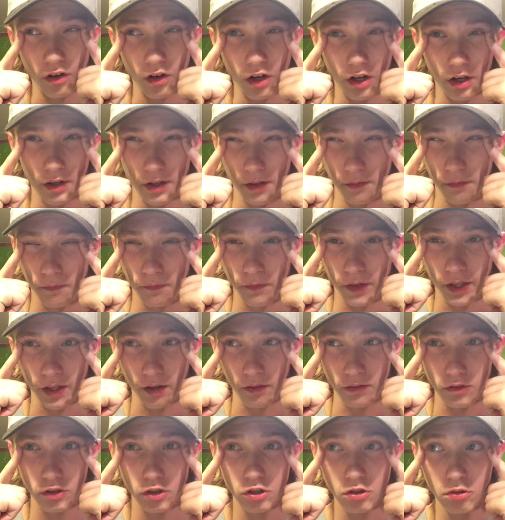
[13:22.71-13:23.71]
uh,
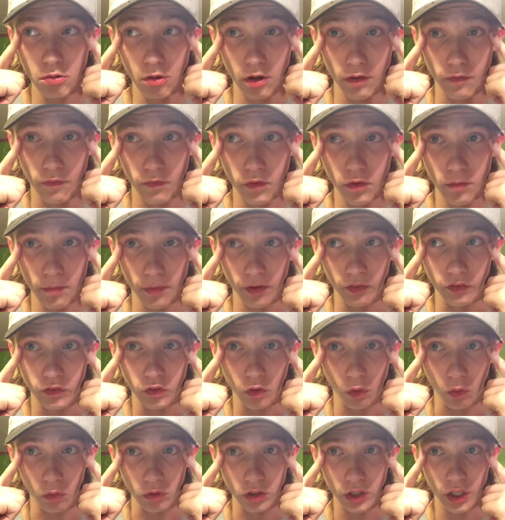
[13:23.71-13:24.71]
like two or a few months
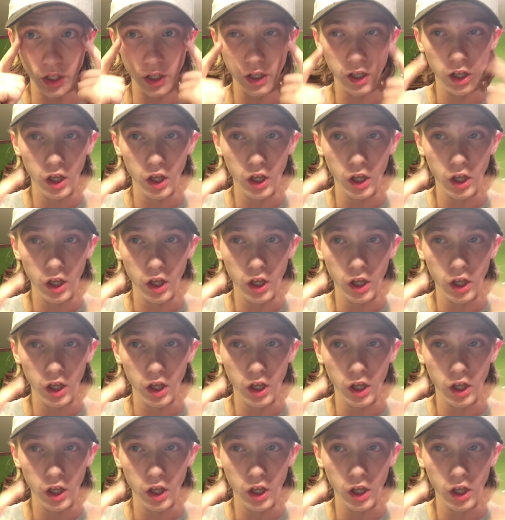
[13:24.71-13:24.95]
old.